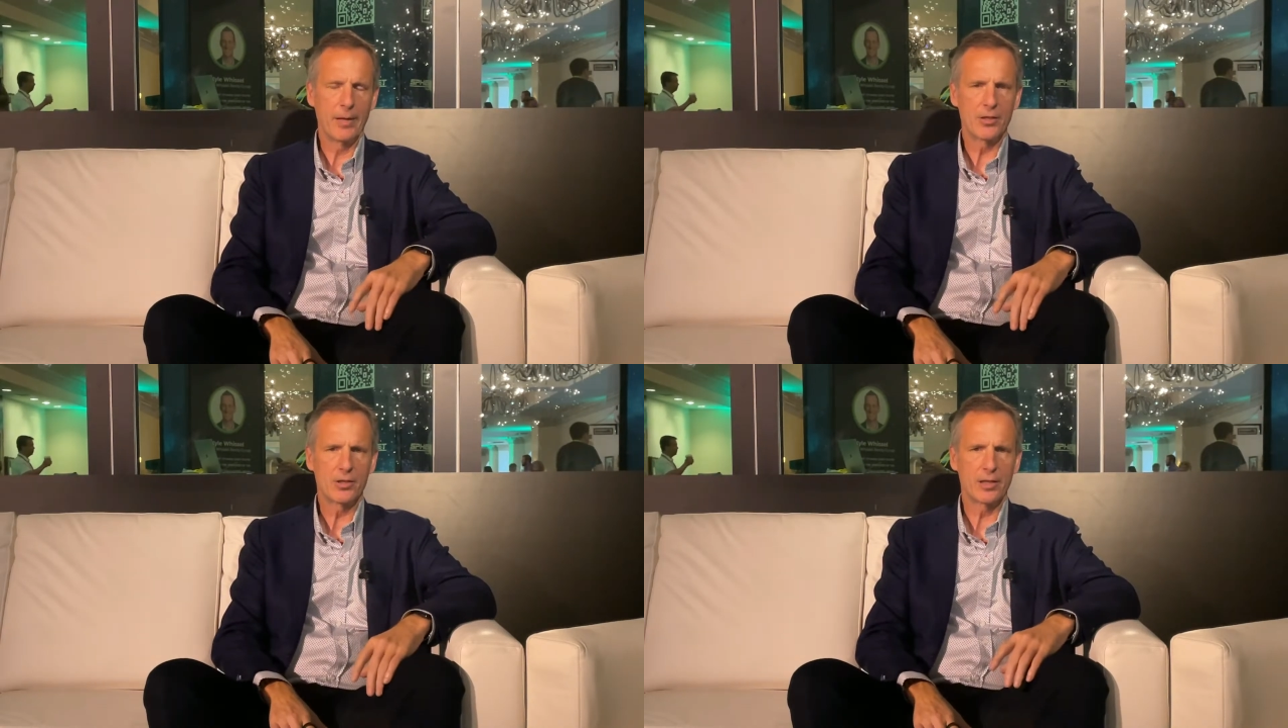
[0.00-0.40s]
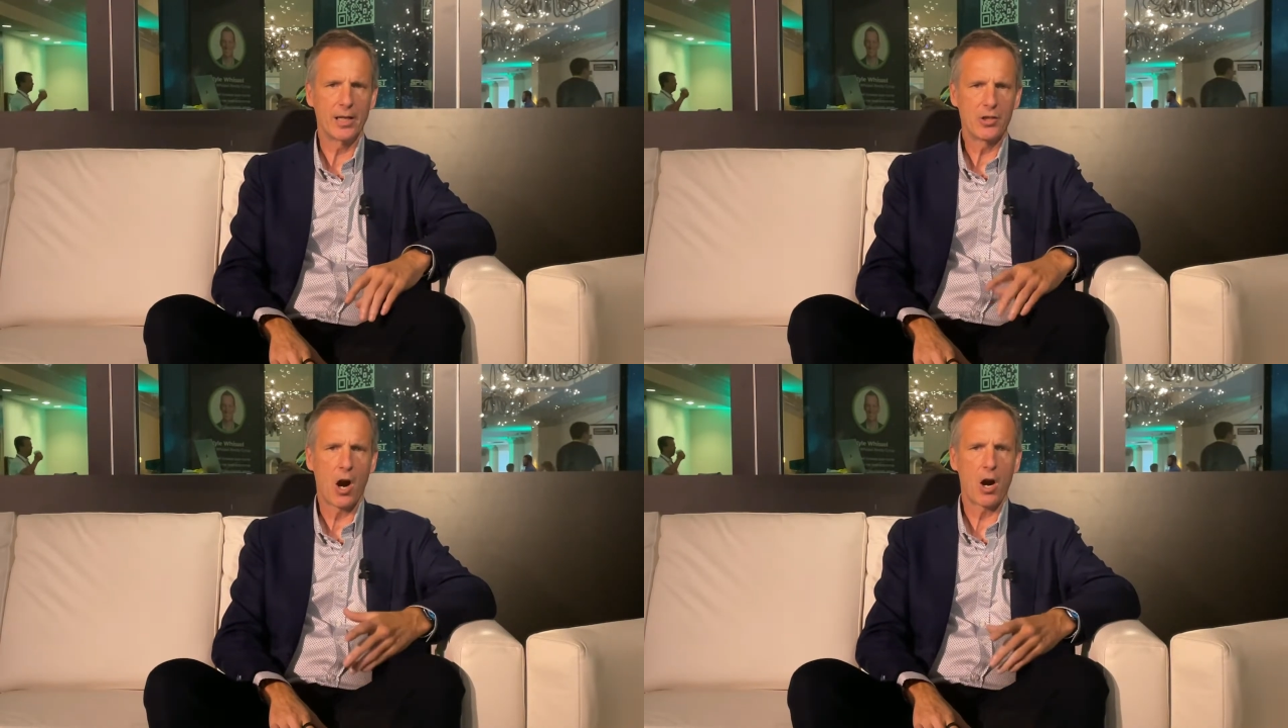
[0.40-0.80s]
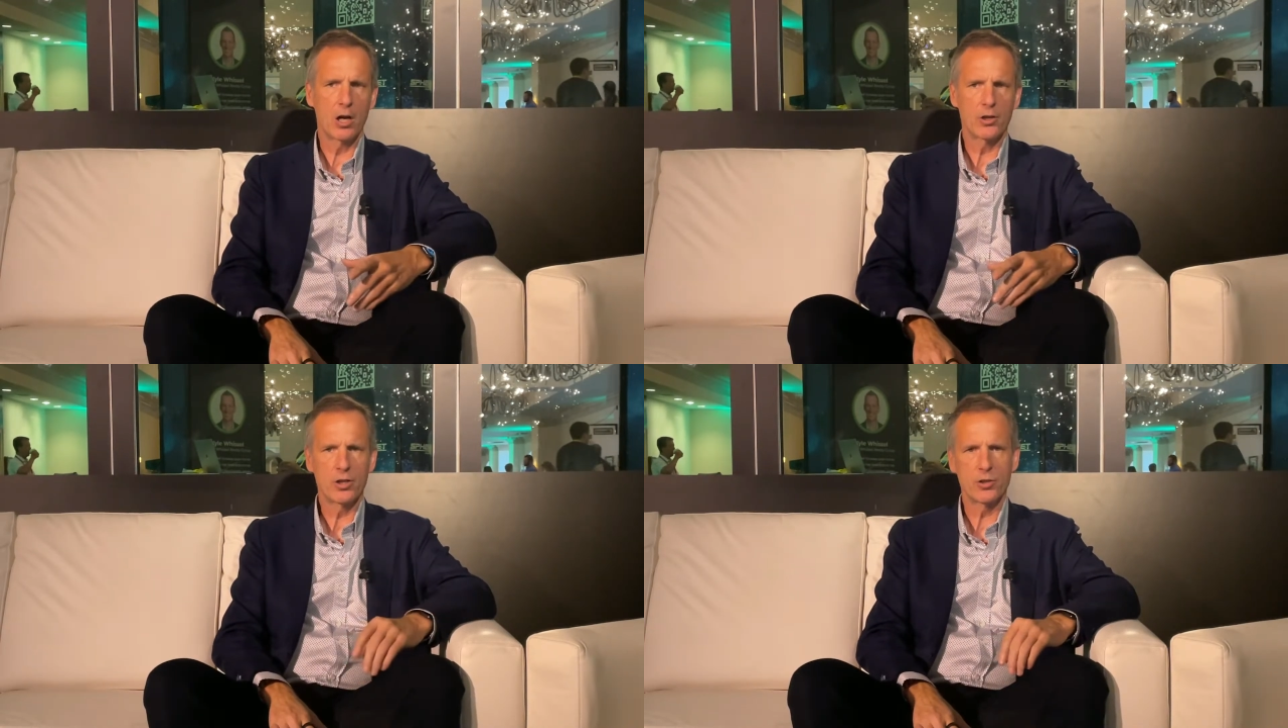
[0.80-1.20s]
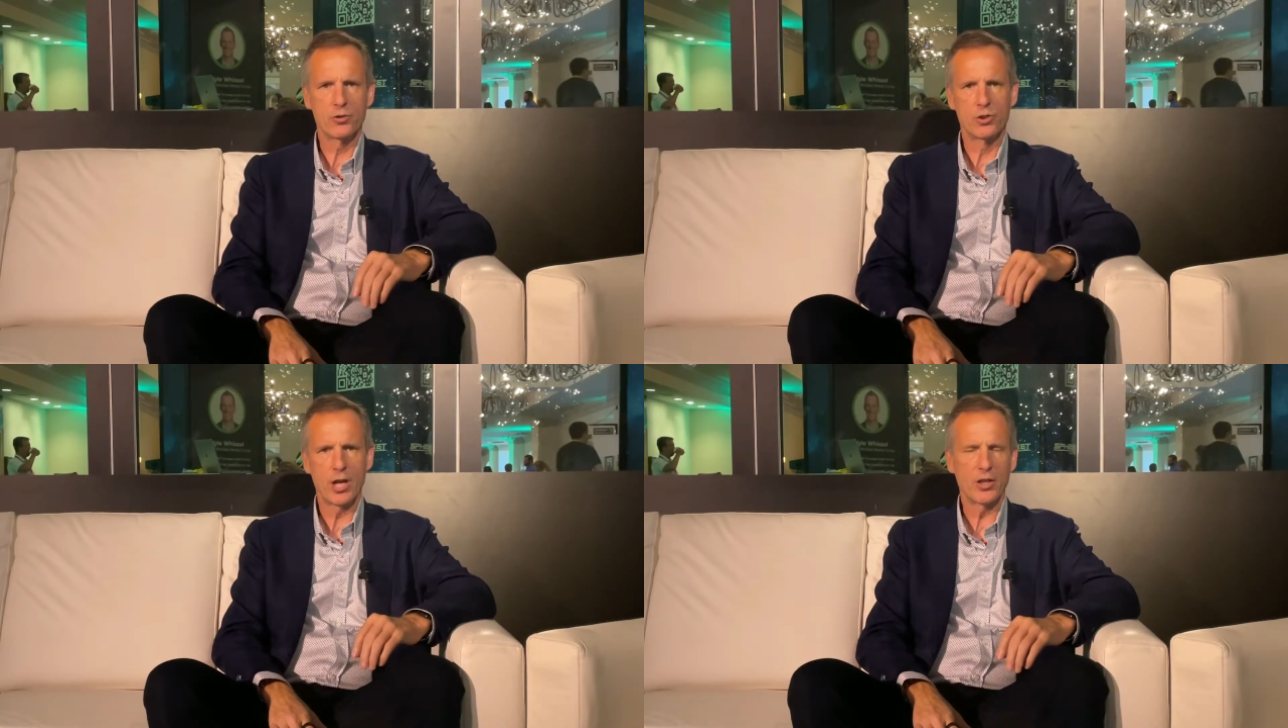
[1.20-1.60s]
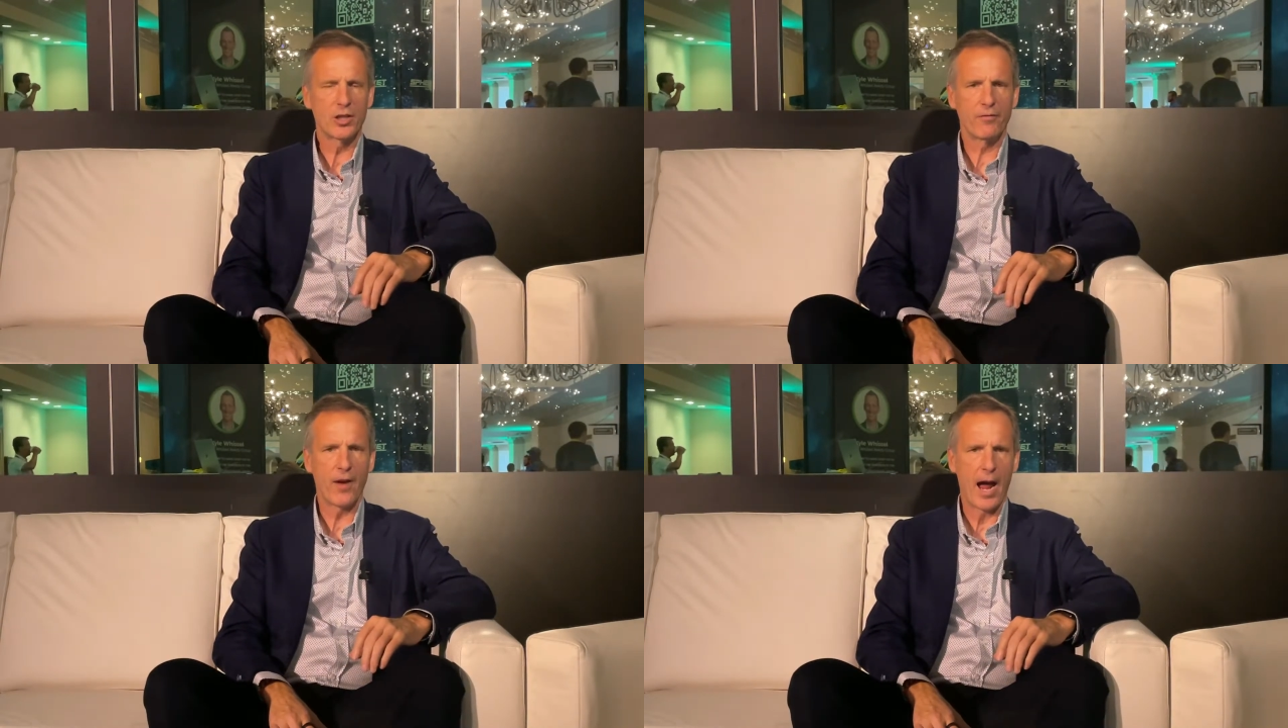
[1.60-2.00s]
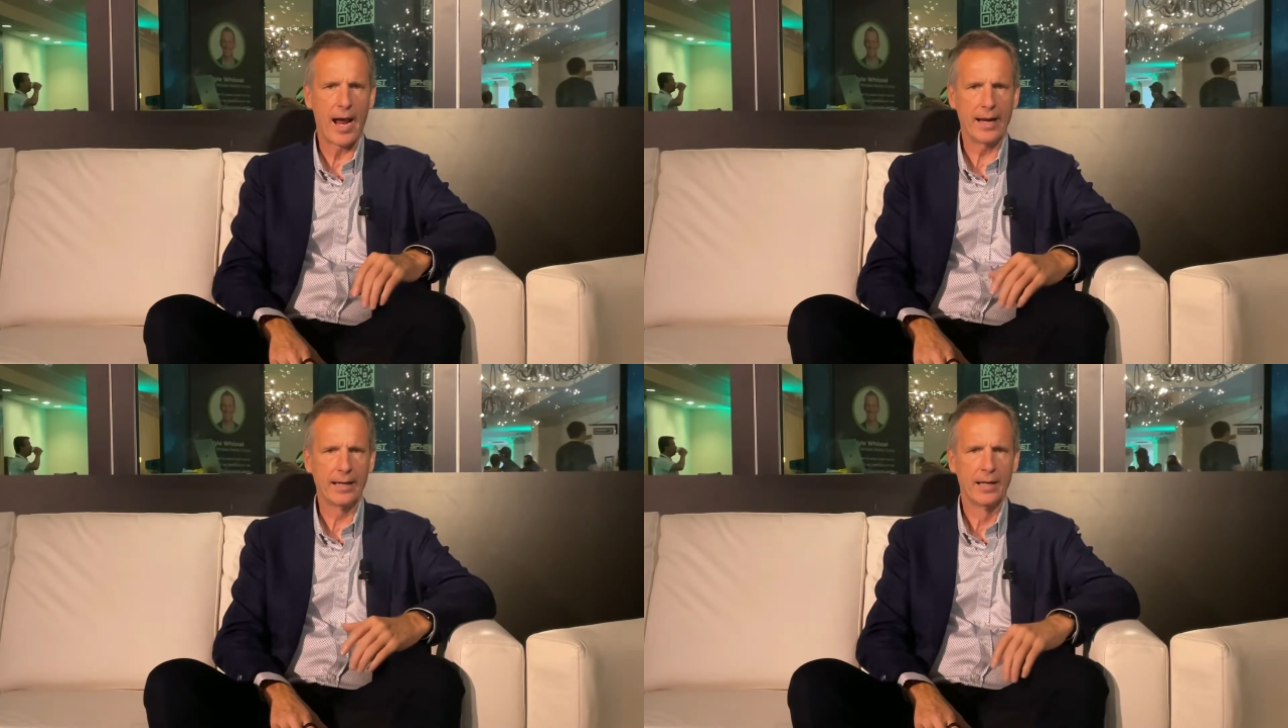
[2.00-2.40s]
It's hard to justify